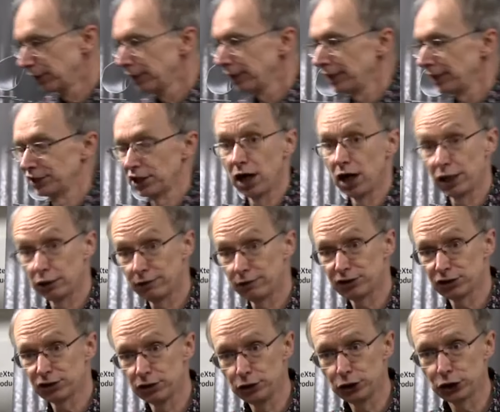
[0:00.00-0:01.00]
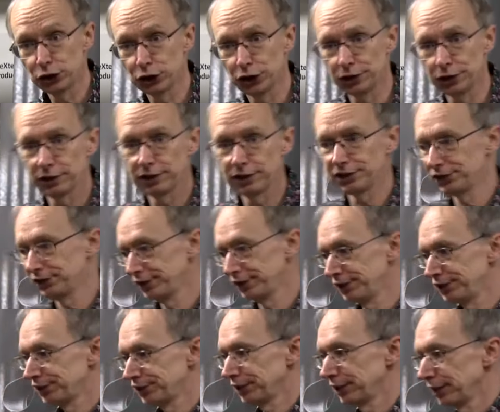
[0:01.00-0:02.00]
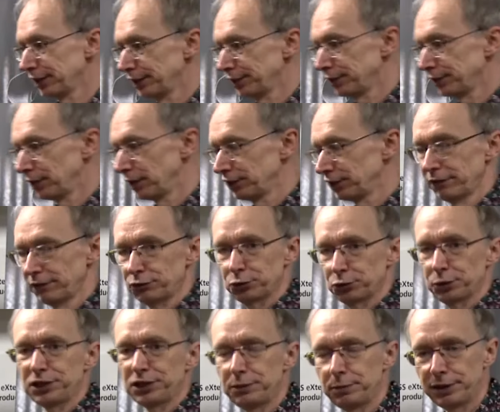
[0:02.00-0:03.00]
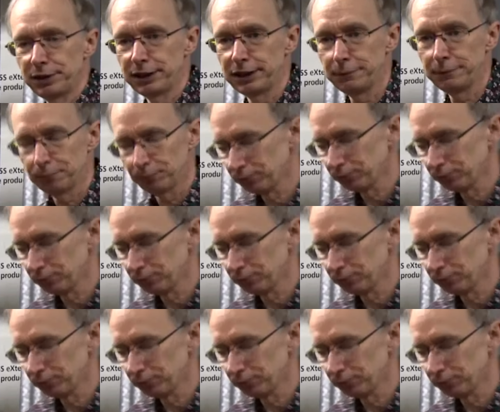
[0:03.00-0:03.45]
It's higher resolution. This is a 720p